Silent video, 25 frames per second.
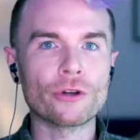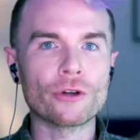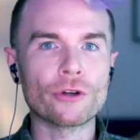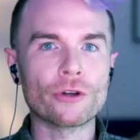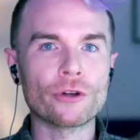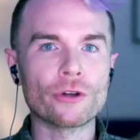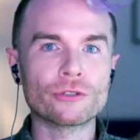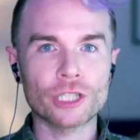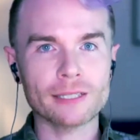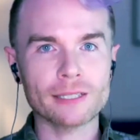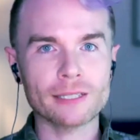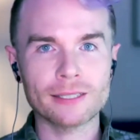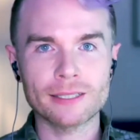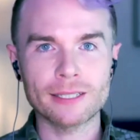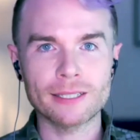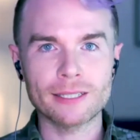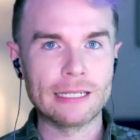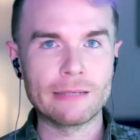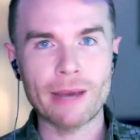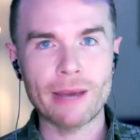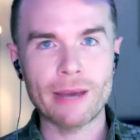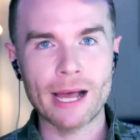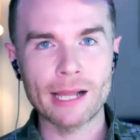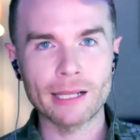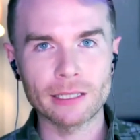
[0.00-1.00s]
just
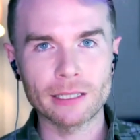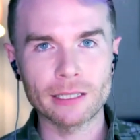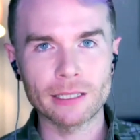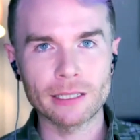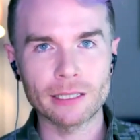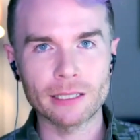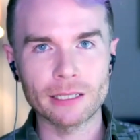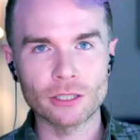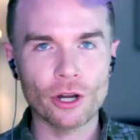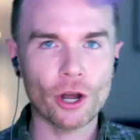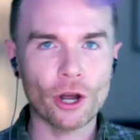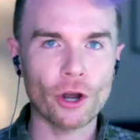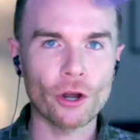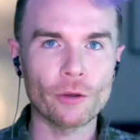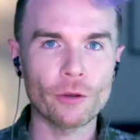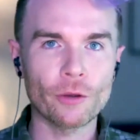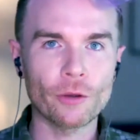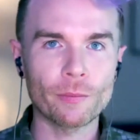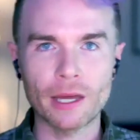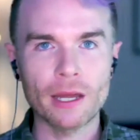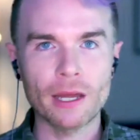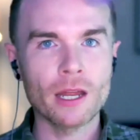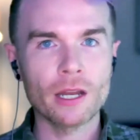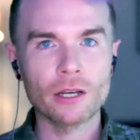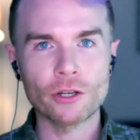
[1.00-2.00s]
emailing you to hope
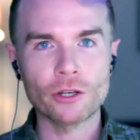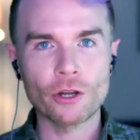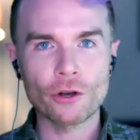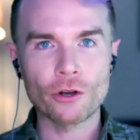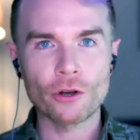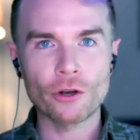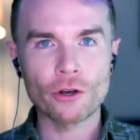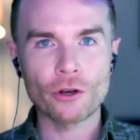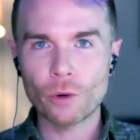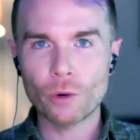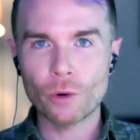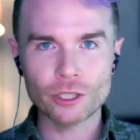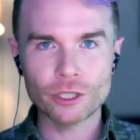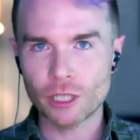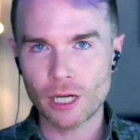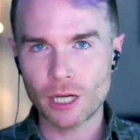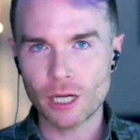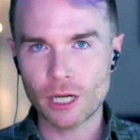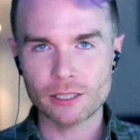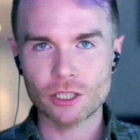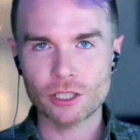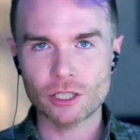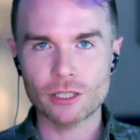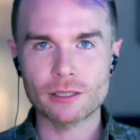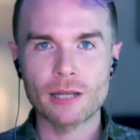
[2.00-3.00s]
that, no word
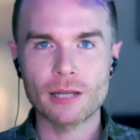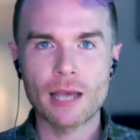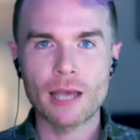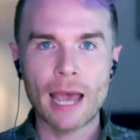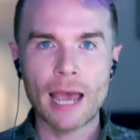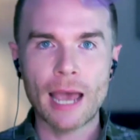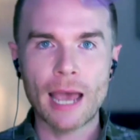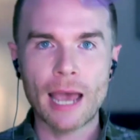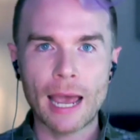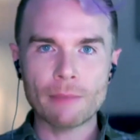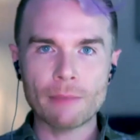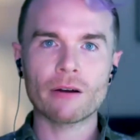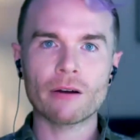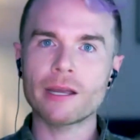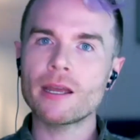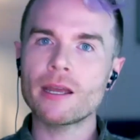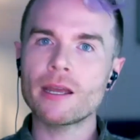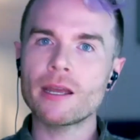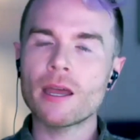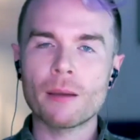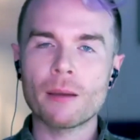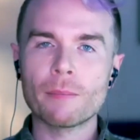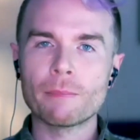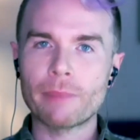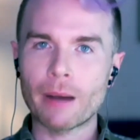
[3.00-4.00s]
just, hey, Mary,
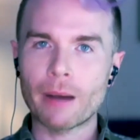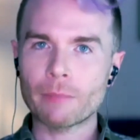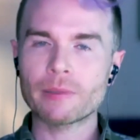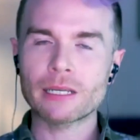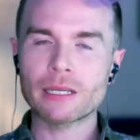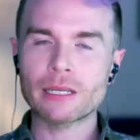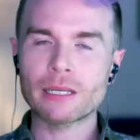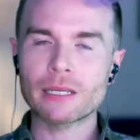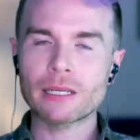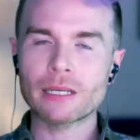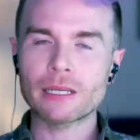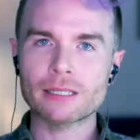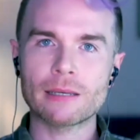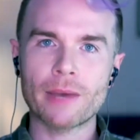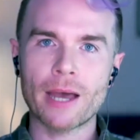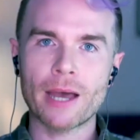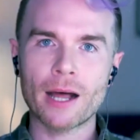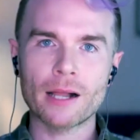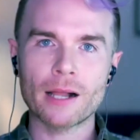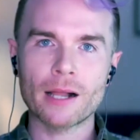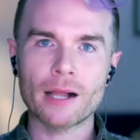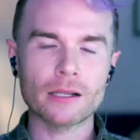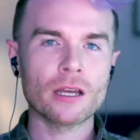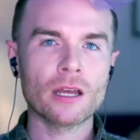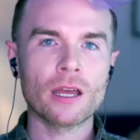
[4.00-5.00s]
bumping this
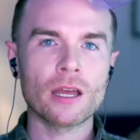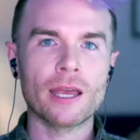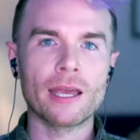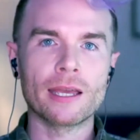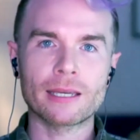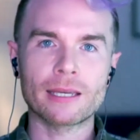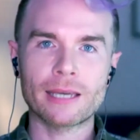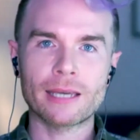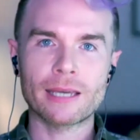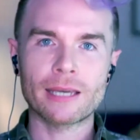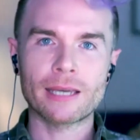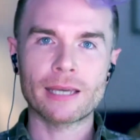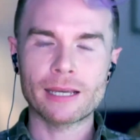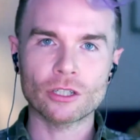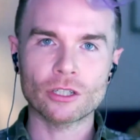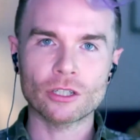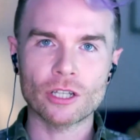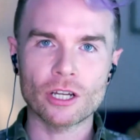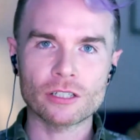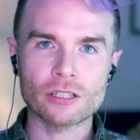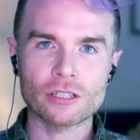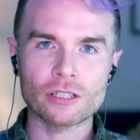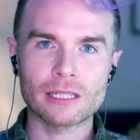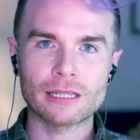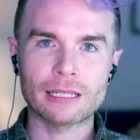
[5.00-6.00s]
email in case it got
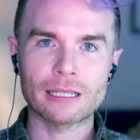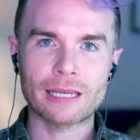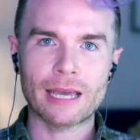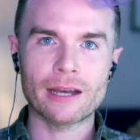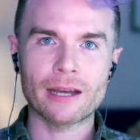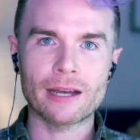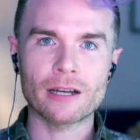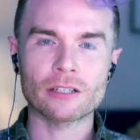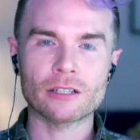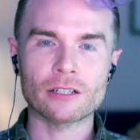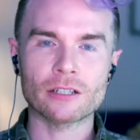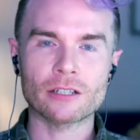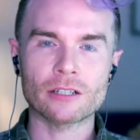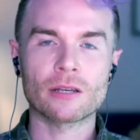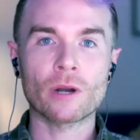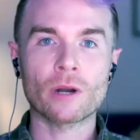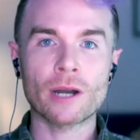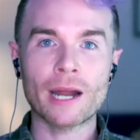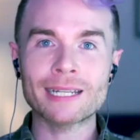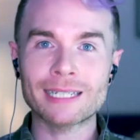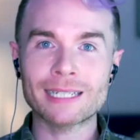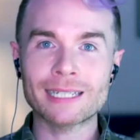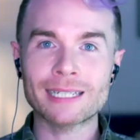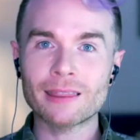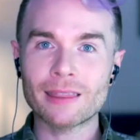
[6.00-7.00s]
lost in the chaos. What
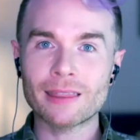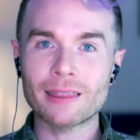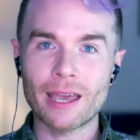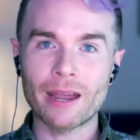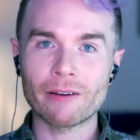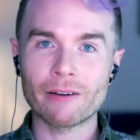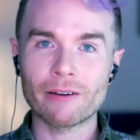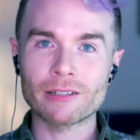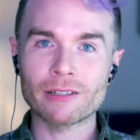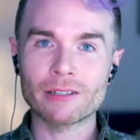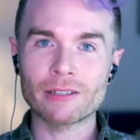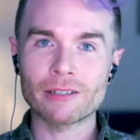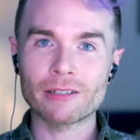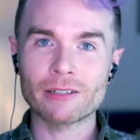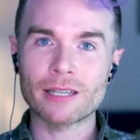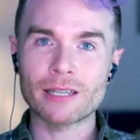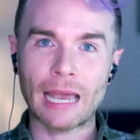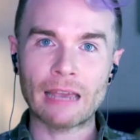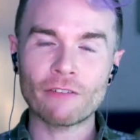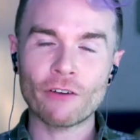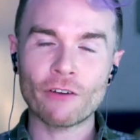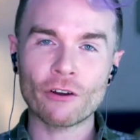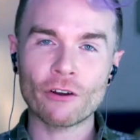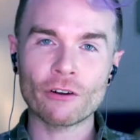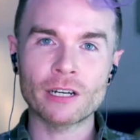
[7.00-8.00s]
I did there is I
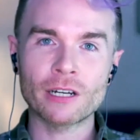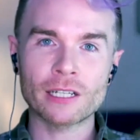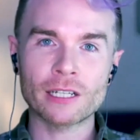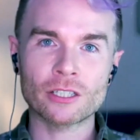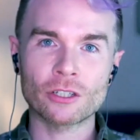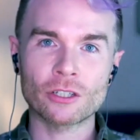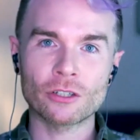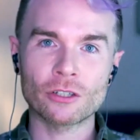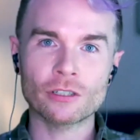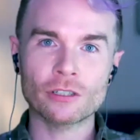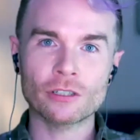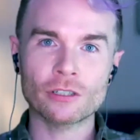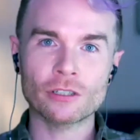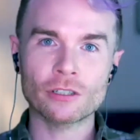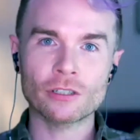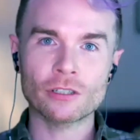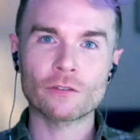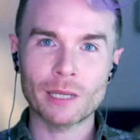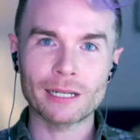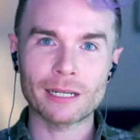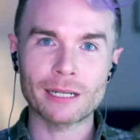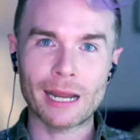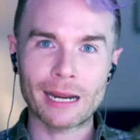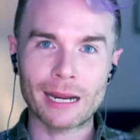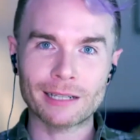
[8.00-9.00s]
gave her an excuse for
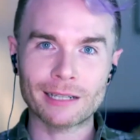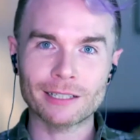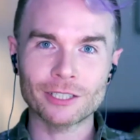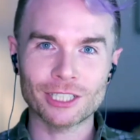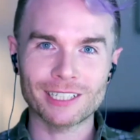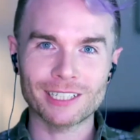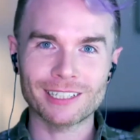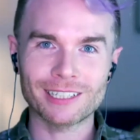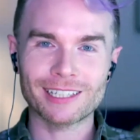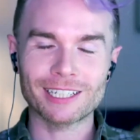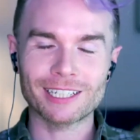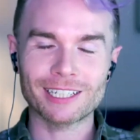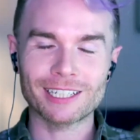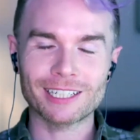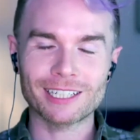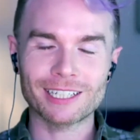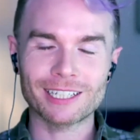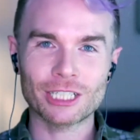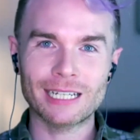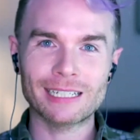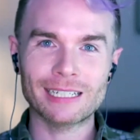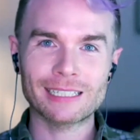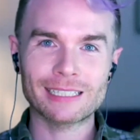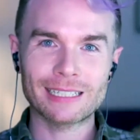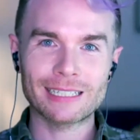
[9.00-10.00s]
being negligent that
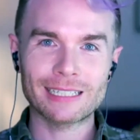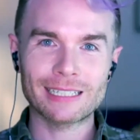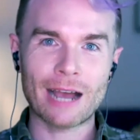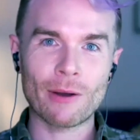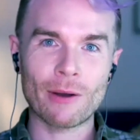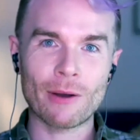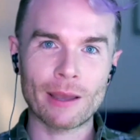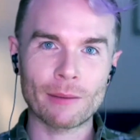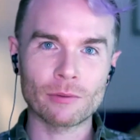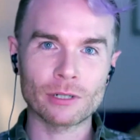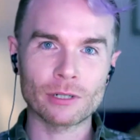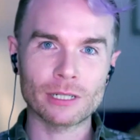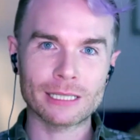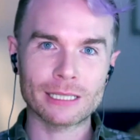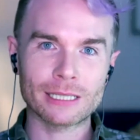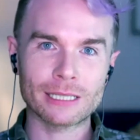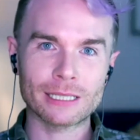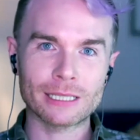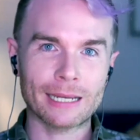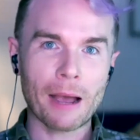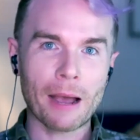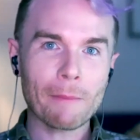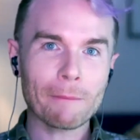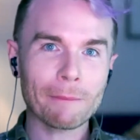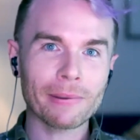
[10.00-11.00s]
she is now able to
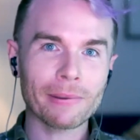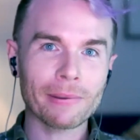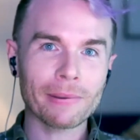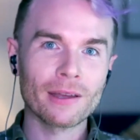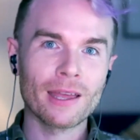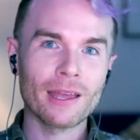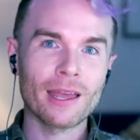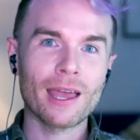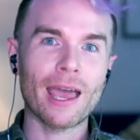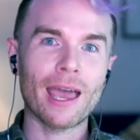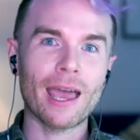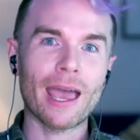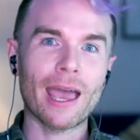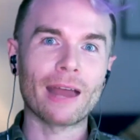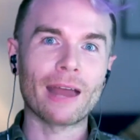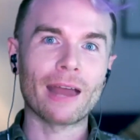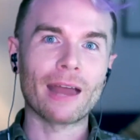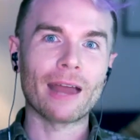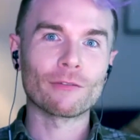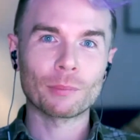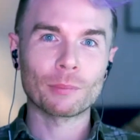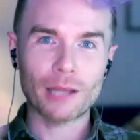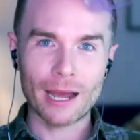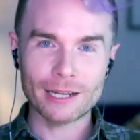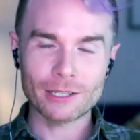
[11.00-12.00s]
take up and
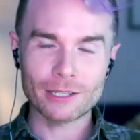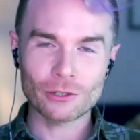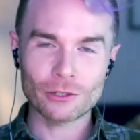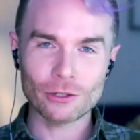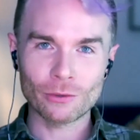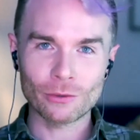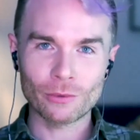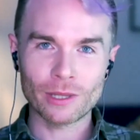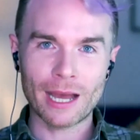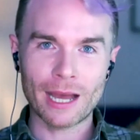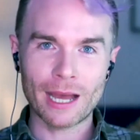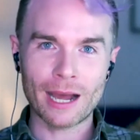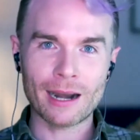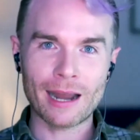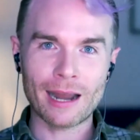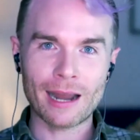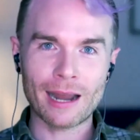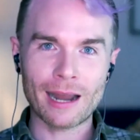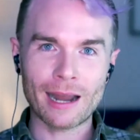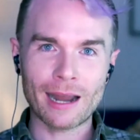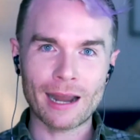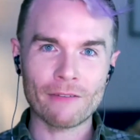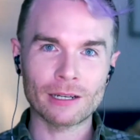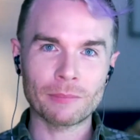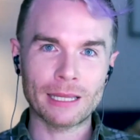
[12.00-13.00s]
reply to without
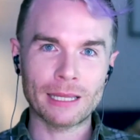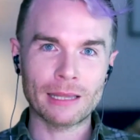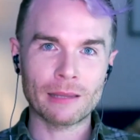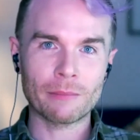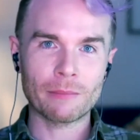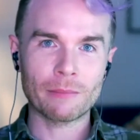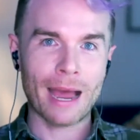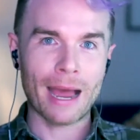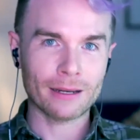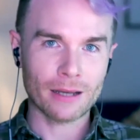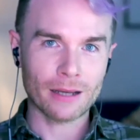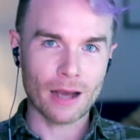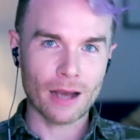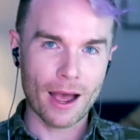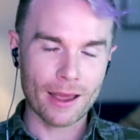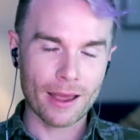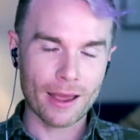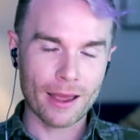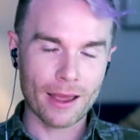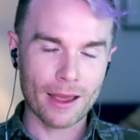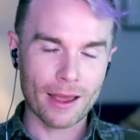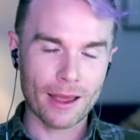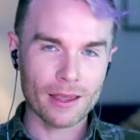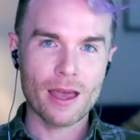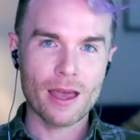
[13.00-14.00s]
having to be the bad guy.